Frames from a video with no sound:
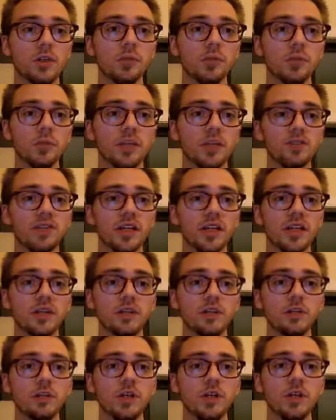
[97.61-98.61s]
believing it
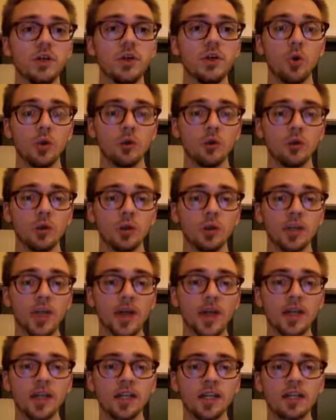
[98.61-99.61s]
to be normal
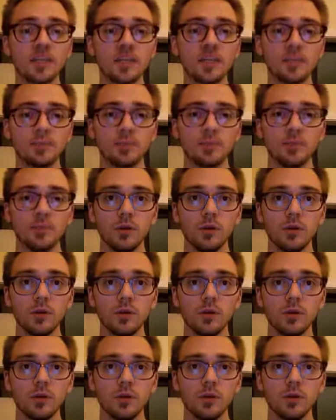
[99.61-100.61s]
and
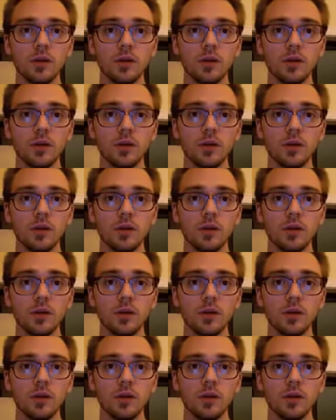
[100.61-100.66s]
acceptable,